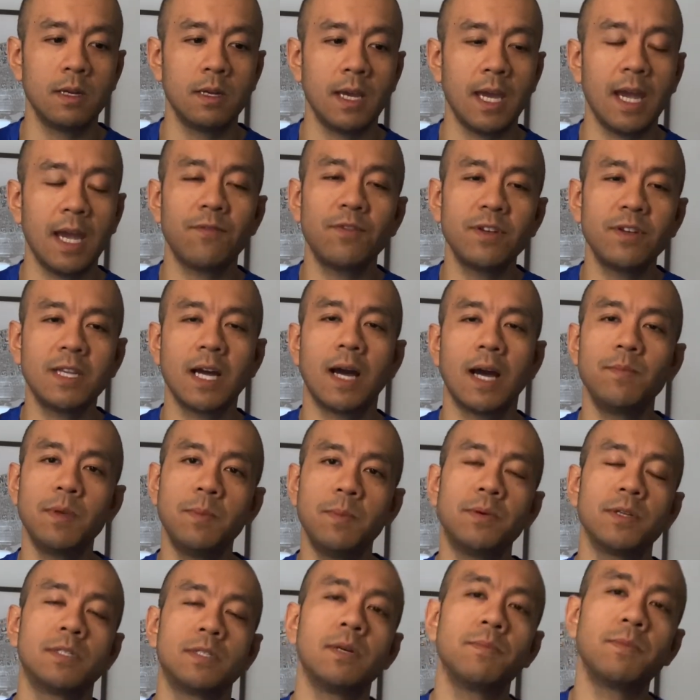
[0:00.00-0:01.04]
every time you
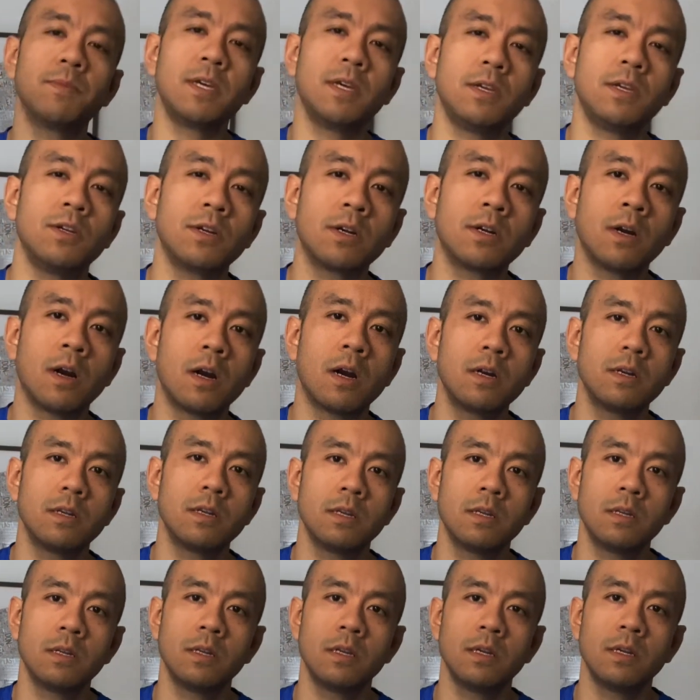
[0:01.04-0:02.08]
put something in your cart,
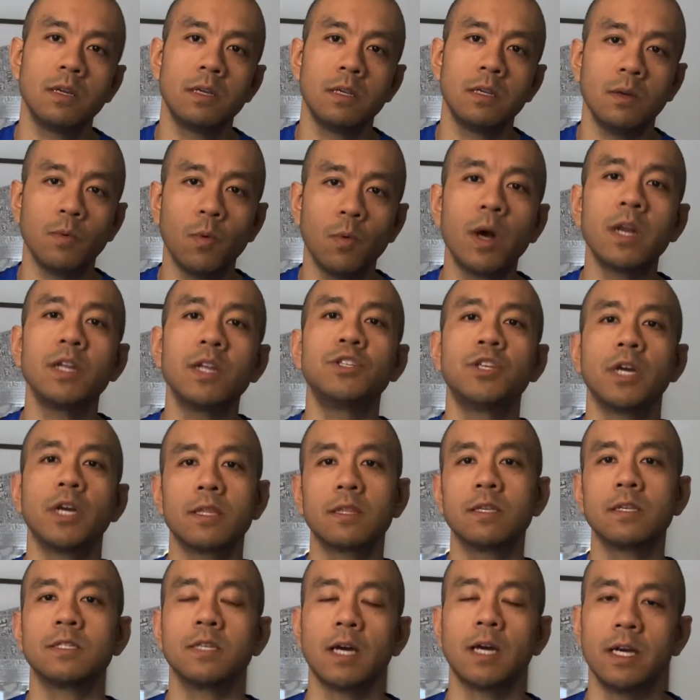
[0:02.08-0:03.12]
you want to check the
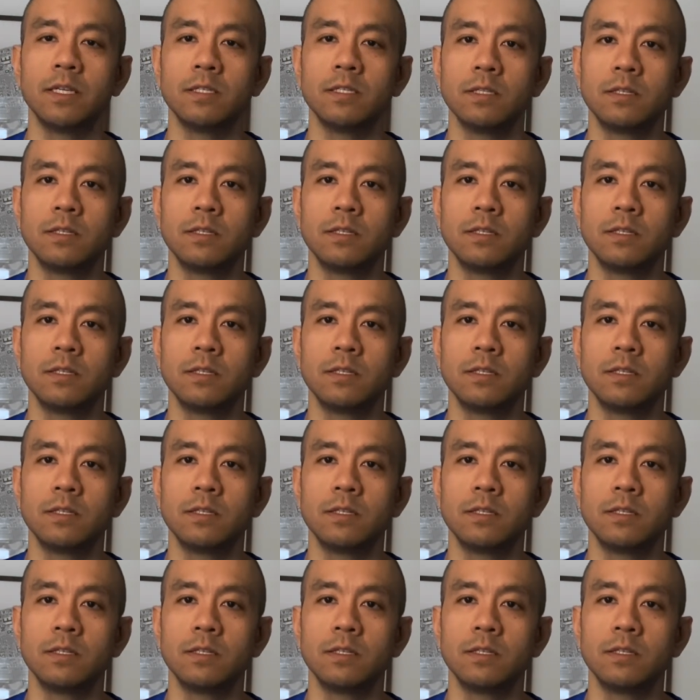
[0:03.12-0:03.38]
sizes,